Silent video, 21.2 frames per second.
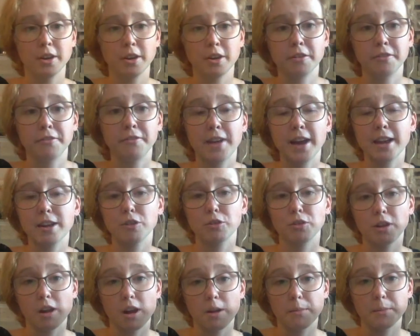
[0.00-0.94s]
Final
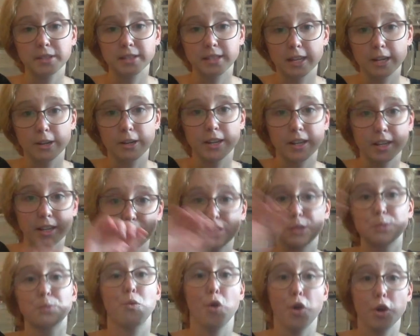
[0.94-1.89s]
commentary.
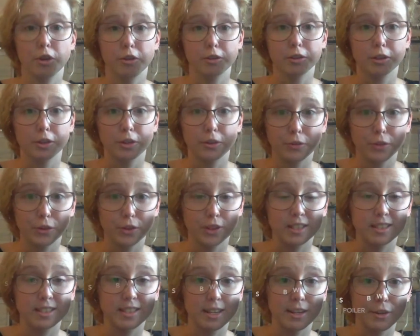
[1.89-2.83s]
Spoiler alert for the
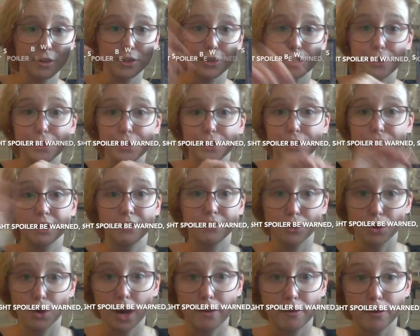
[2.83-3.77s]
entire series if
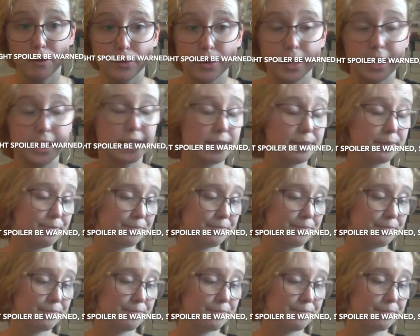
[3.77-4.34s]
you haven't read it.